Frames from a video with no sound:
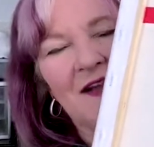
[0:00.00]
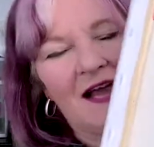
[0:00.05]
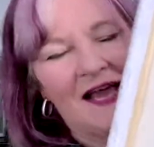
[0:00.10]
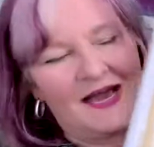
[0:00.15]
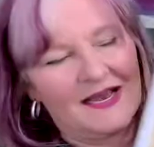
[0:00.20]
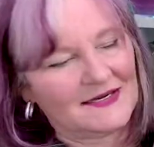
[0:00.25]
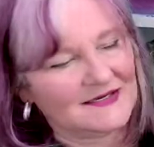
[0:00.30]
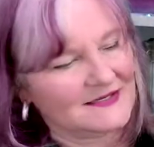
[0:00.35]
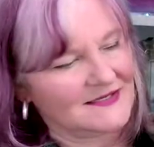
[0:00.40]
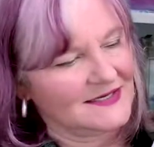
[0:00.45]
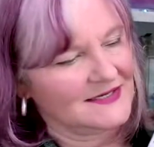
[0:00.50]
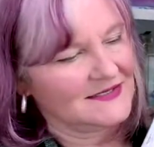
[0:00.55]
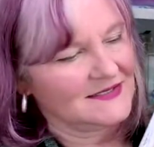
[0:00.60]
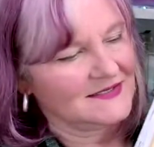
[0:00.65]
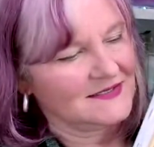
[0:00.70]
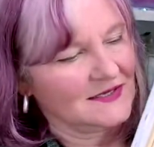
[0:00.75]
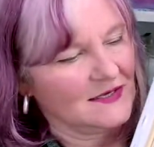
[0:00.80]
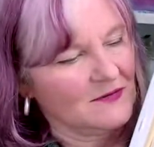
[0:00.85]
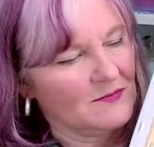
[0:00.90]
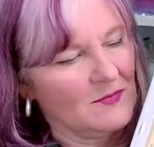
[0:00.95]
access
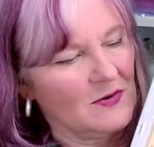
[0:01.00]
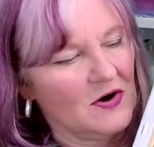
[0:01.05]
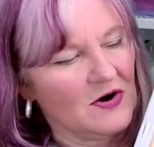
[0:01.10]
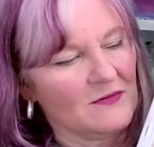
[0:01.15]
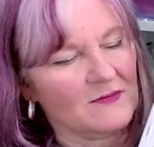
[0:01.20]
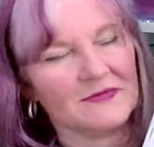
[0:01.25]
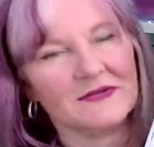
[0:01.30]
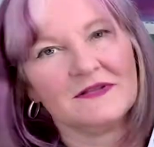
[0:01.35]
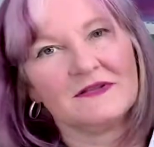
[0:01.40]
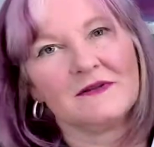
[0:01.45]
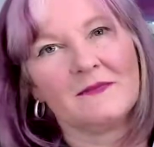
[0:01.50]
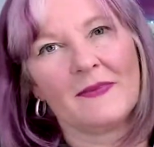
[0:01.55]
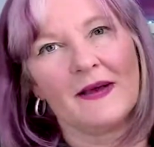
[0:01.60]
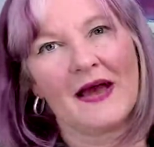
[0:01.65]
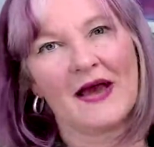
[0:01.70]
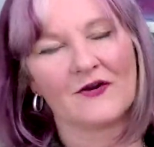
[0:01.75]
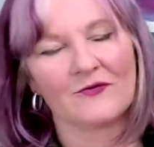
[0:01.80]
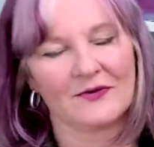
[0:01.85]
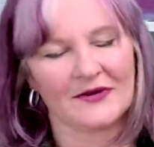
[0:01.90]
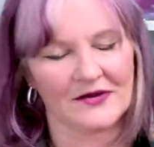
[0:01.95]
the compartment and the
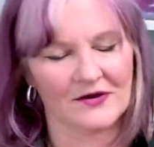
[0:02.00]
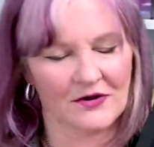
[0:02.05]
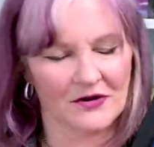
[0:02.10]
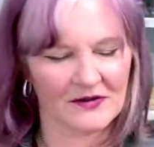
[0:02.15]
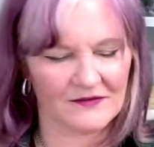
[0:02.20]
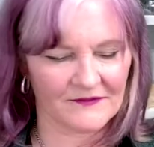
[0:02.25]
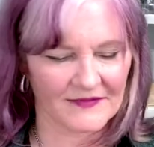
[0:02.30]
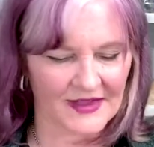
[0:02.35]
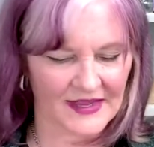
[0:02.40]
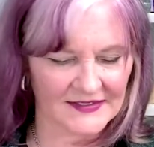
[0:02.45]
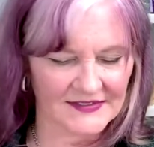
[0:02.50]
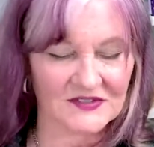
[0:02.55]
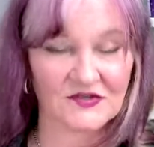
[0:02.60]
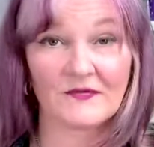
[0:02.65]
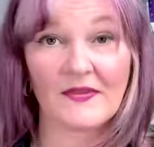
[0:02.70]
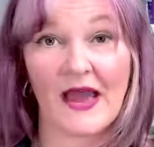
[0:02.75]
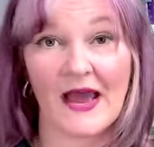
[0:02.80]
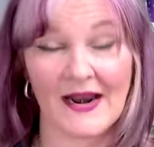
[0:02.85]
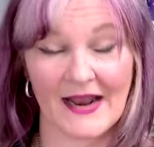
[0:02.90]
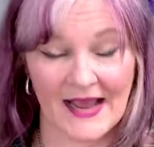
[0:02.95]
battery and all of that. So
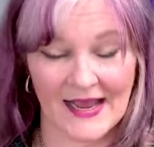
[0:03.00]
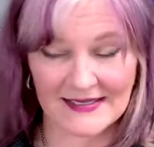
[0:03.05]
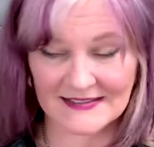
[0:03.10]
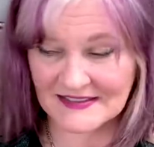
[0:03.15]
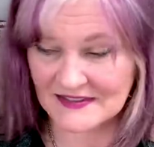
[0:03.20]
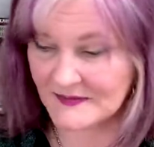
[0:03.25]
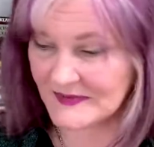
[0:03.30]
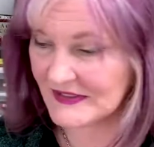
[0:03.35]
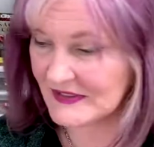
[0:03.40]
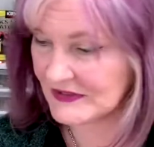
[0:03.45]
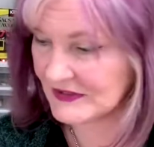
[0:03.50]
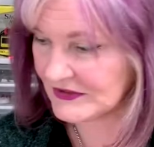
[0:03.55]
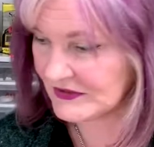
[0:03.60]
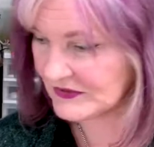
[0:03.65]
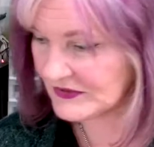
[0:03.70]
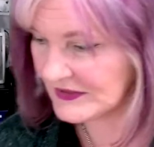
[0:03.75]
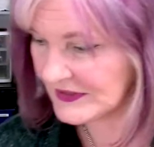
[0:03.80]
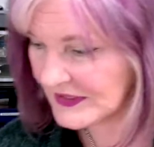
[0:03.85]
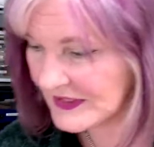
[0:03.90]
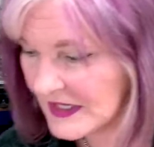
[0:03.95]
that has to be
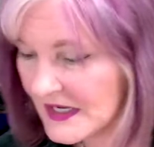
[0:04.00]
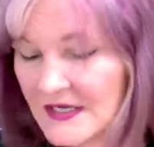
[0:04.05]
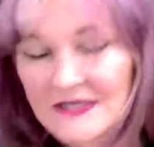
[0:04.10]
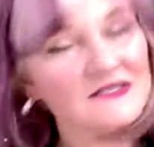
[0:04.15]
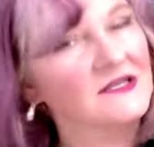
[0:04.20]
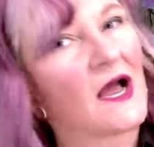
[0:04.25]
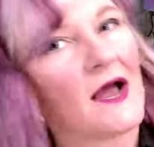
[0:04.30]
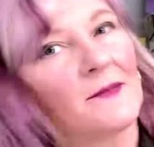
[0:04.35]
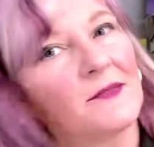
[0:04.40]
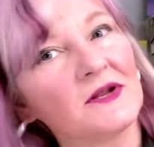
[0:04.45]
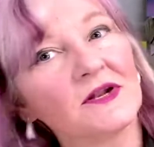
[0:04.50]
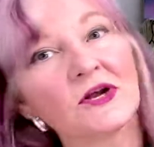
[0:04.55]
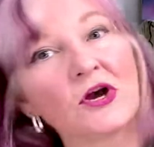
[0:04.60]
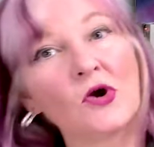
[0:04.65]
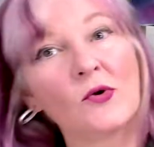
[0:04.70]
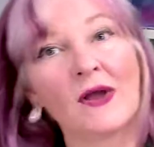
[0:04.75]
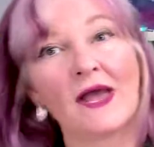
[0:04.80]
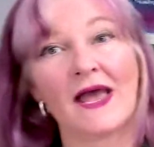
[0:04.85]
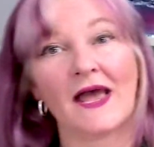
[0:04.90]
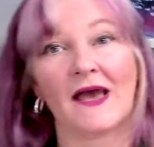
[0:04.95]
glued. So I'm going to
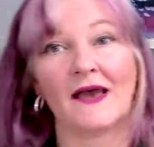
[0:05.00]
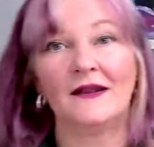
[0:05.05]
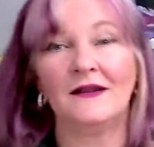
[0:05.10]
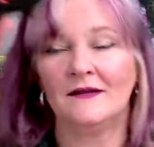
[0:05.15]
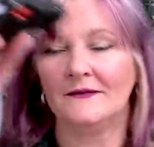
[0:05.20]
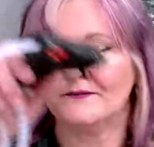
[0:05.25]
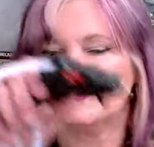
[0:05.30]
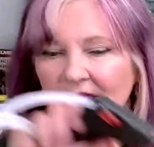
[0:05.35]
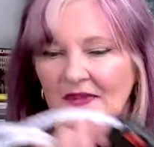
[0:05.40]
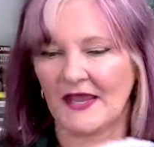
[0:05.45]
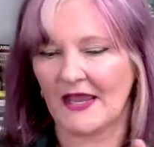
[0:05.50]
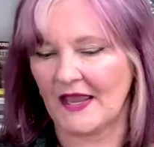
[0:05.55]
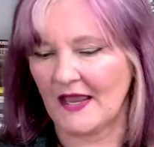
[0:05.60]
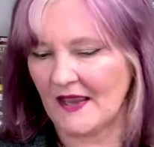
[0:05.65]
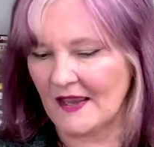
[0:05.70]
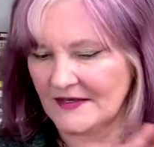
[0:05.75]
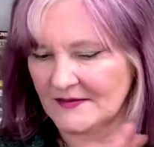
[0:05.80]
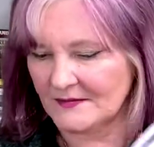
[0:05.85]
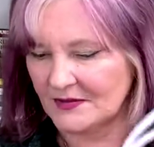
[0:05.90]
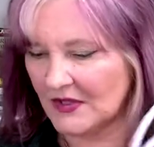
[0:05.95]
go ahead
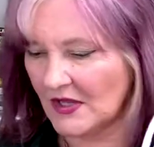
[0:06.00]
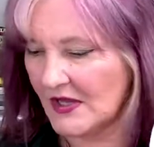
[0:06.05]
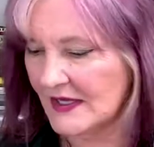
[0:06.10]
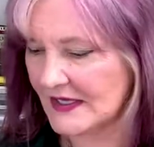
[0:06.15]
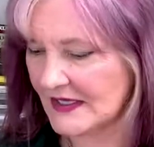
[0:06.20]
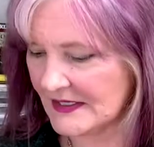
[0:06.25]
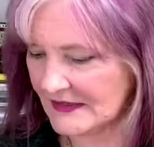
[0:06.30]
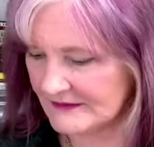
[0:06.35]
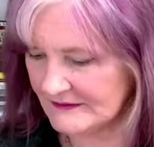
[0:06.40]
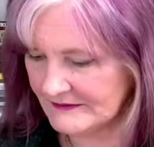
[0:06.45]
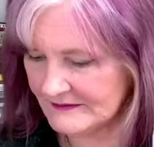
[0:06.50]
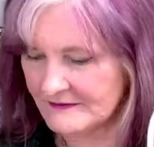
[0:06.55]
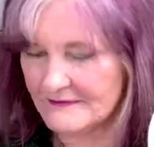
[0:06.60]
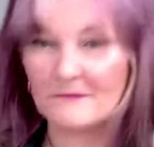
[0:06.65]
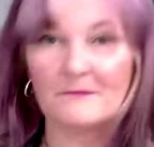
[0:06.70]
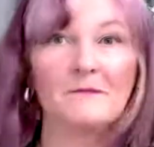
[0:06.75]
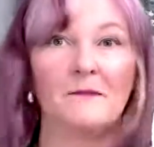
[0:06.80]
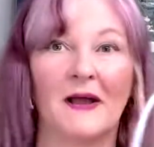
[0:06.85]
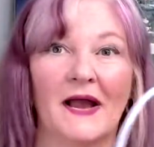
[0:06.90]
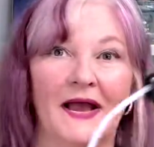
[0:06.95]
and plug in
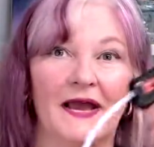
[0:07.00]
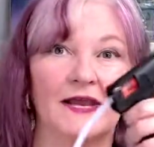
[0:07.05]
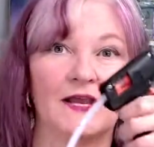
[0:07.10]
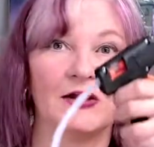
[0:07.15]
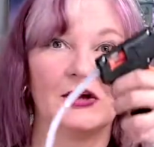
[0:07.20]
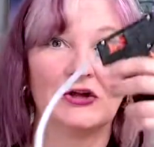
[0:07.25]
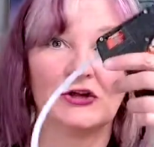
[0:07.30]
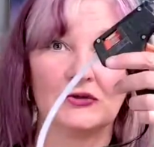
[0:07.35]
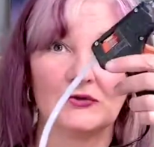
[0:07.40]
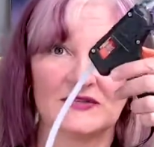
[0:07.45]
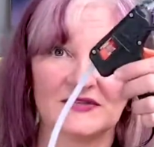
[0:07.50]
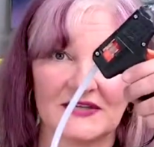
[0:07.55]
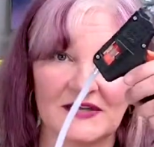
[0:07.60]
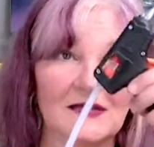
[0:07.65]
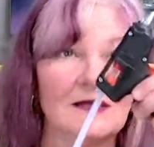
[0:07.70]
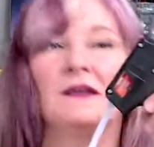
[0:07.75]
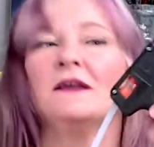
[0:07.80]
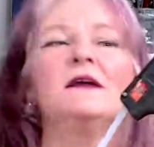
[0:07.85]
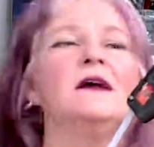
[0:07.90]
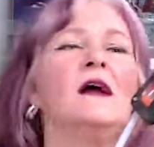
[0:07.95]
my glue
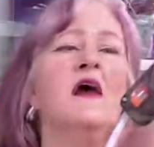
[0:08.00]
stick.